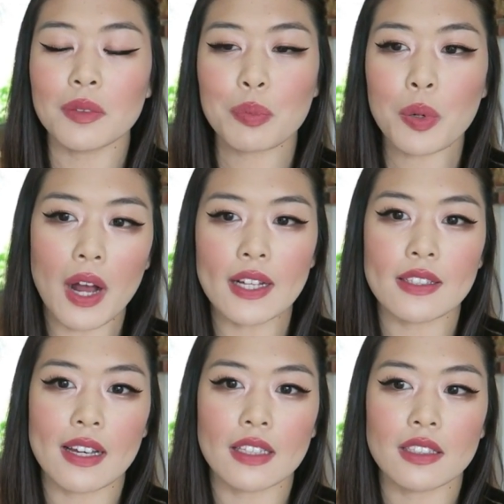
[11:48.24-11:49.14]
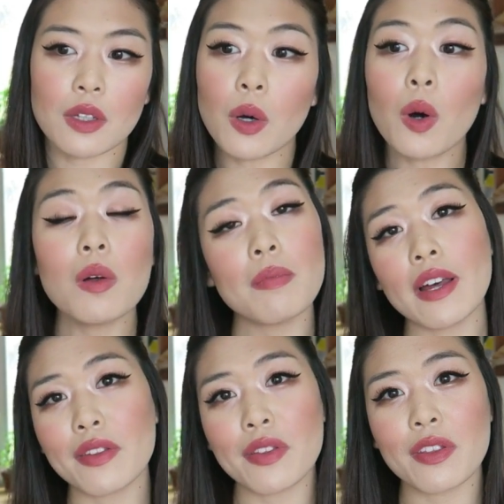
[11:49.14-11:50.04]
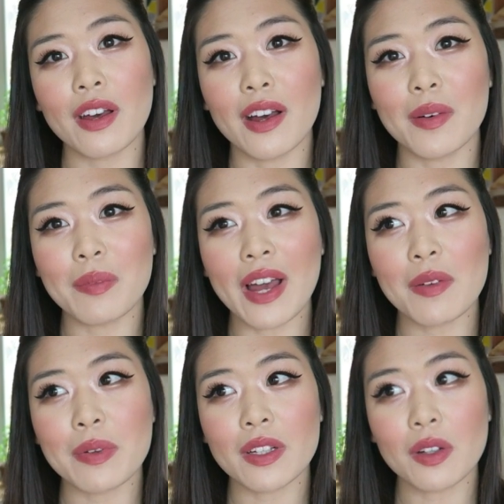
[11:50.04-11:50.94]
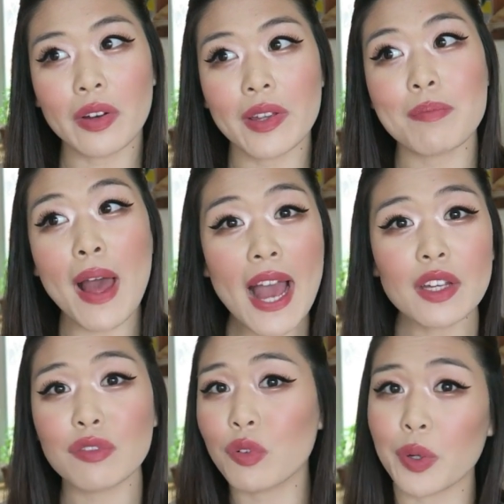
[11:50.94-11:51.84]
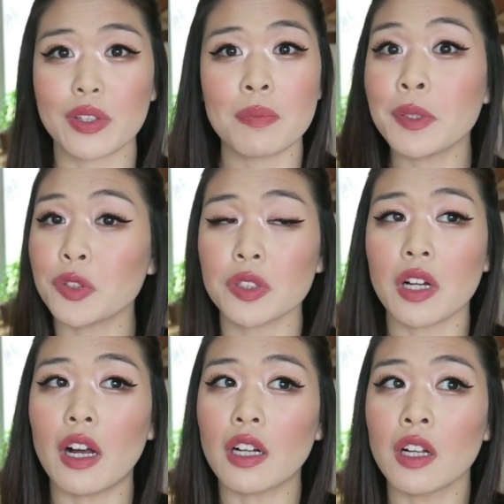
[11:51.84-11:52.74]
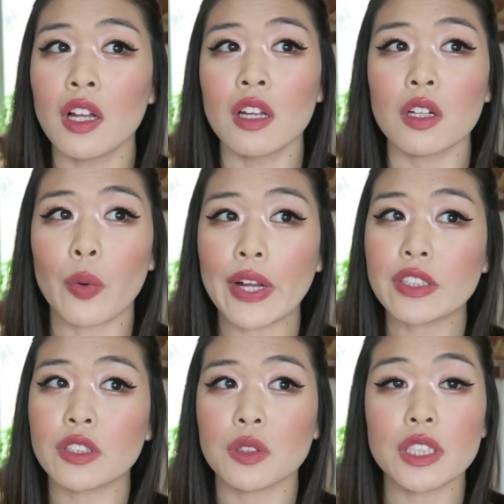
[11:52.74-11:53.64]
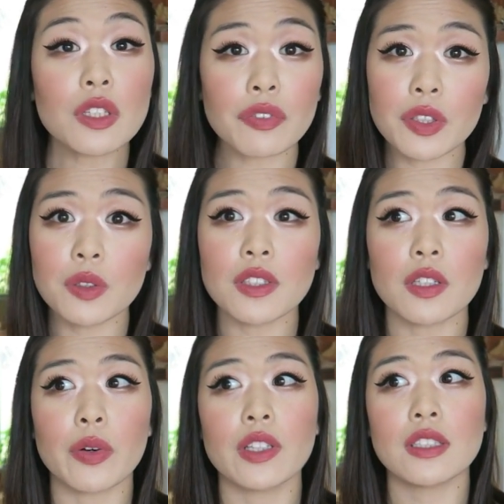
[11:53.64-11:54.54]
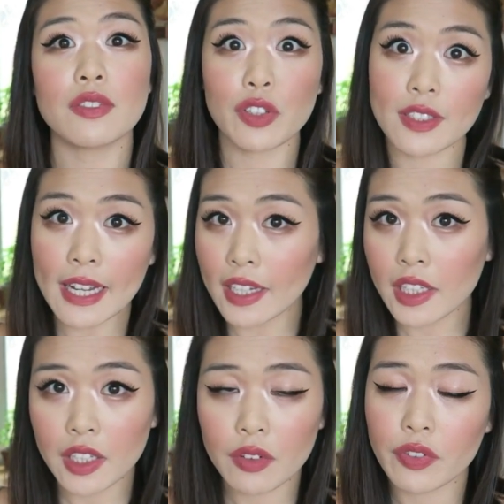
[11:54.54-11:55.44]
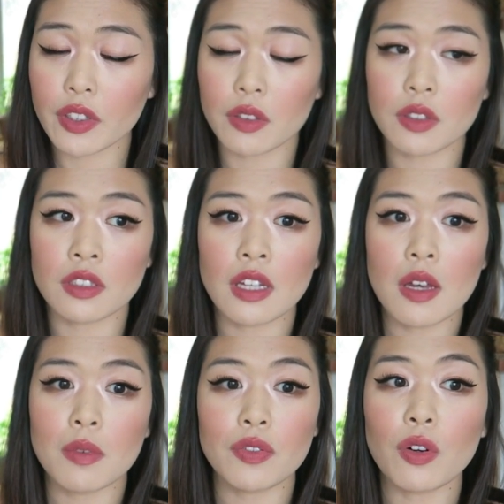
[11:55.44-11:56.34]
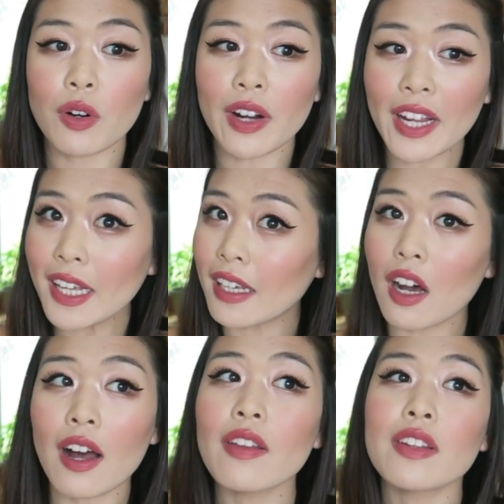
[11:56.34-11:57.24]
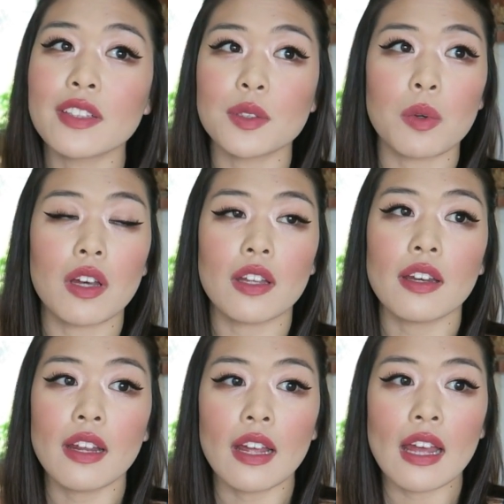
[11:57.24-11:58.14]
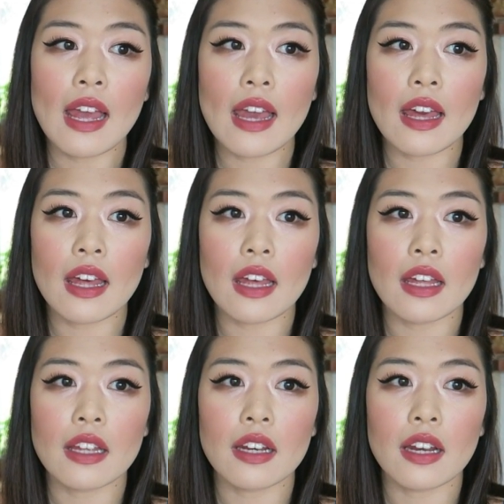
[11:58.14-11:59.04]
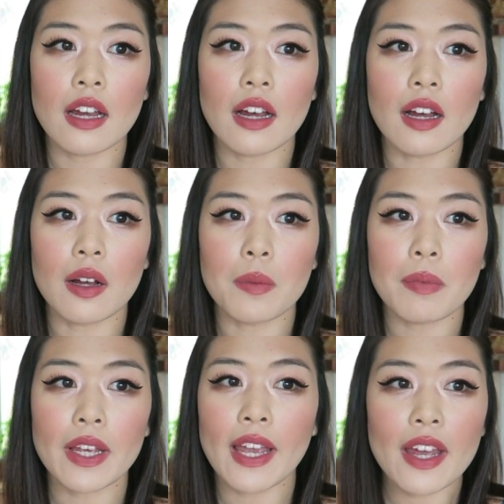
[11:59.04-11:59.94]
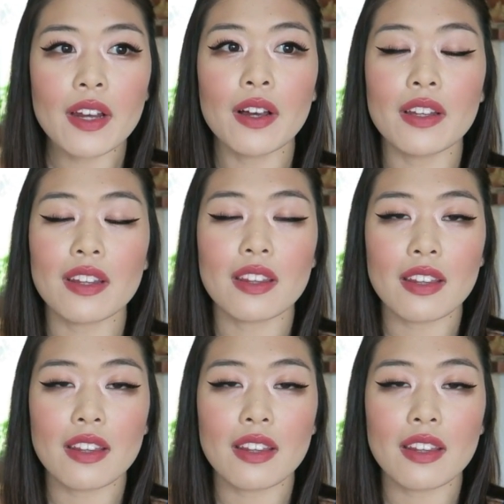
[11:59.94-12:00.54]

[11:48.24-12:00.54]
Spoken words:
process, the whole month, I've been going back and forth to Montreal, going to interviews and going to for second interviews before I got this one. And I cannot